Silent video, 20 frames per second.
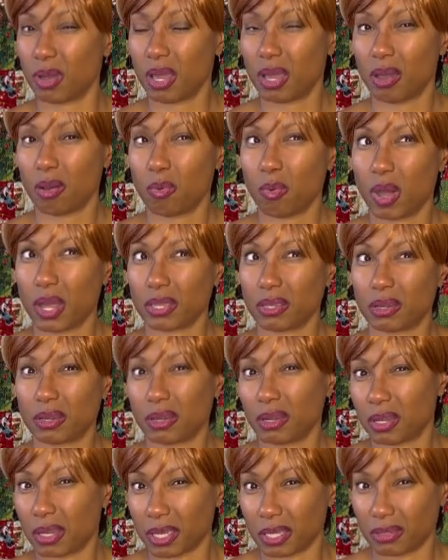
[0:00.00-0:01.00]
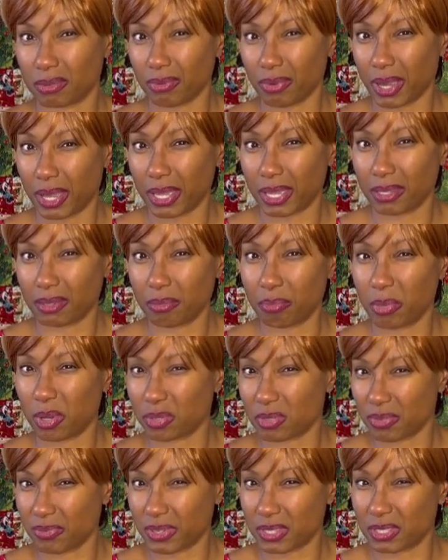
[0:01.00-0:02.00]
while you're cooking, right? Most
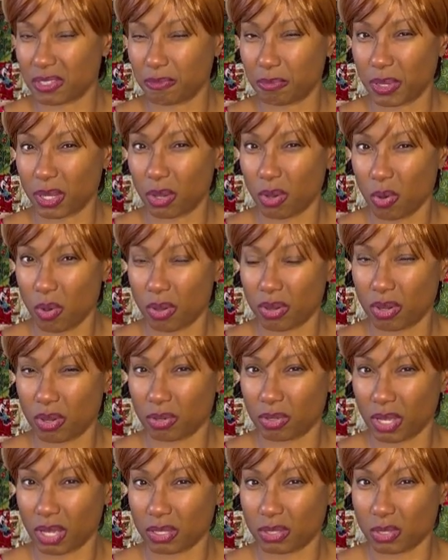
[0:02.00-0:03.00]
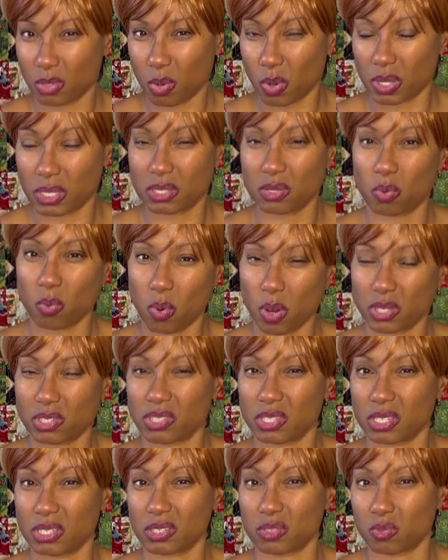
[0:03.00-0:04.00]
of us have been taught to wash
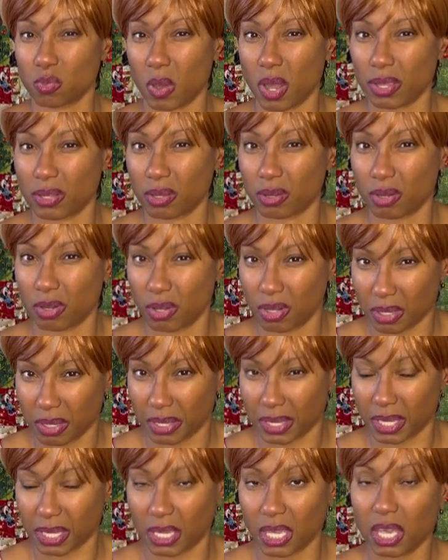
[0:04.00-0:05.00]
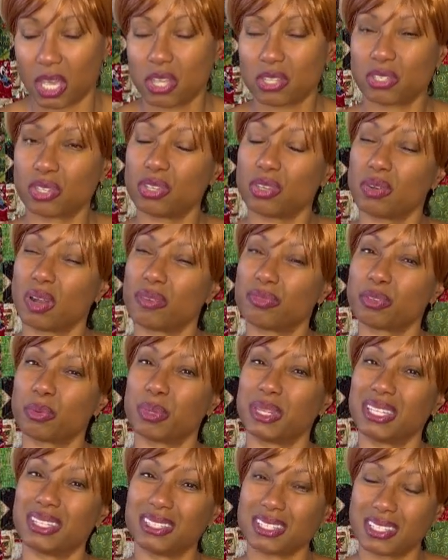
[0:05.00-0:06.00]
dishes while you're cooking, so you don't have so many
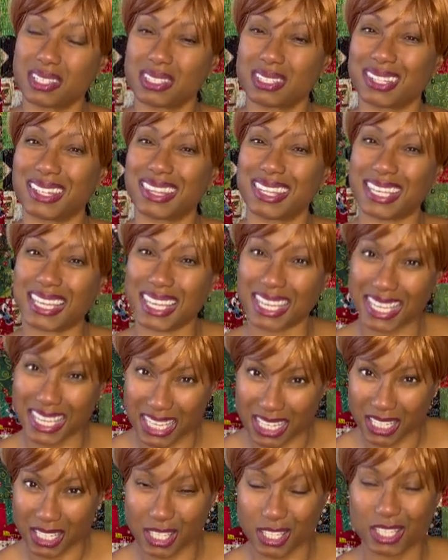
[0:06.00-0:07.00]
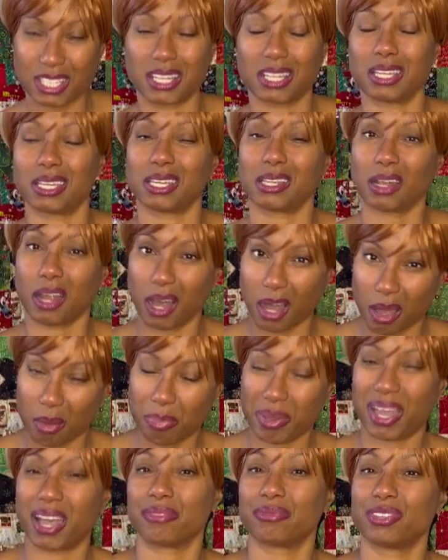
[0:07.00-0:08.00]
dishes at the end to clean up
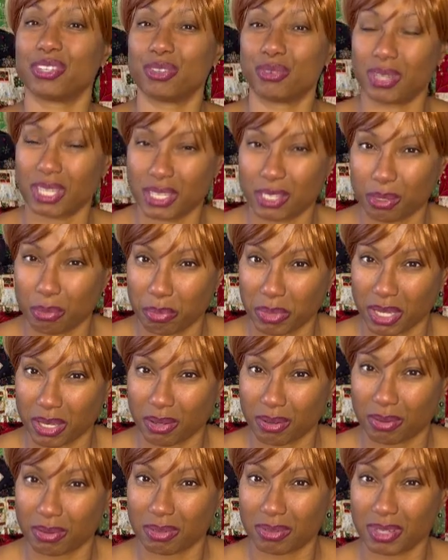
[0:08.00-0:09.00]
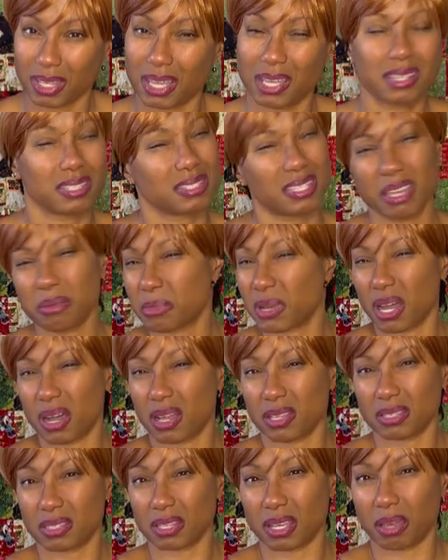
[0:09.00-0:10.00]
after you eat your meal. Same
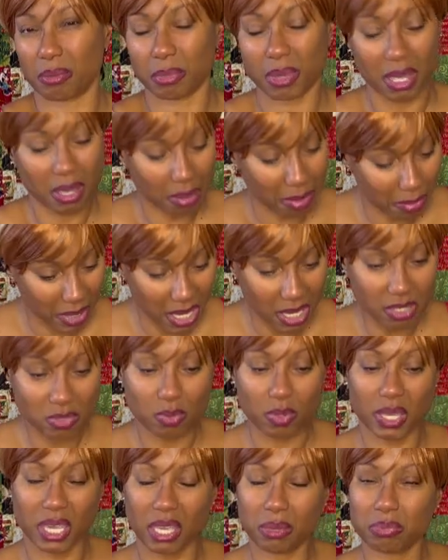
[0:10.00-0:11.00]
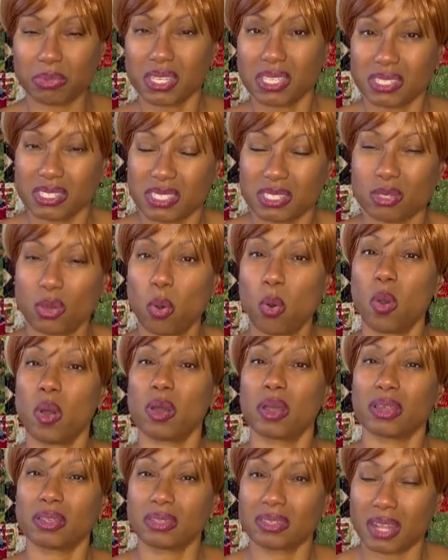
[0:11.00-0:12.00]
concept. I might as well keep things as
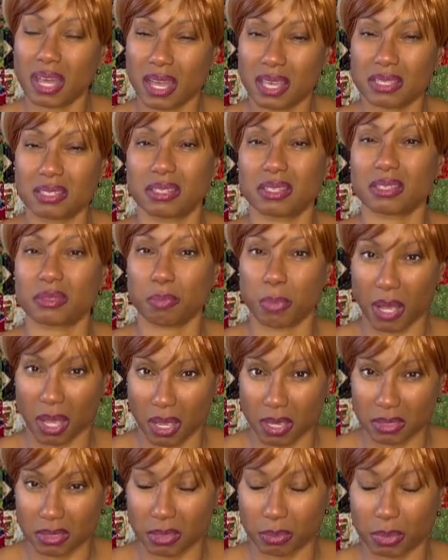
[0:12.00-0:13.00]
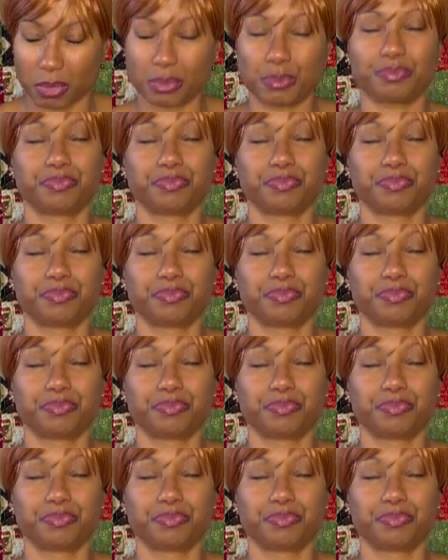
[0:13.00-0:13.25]
organized as possible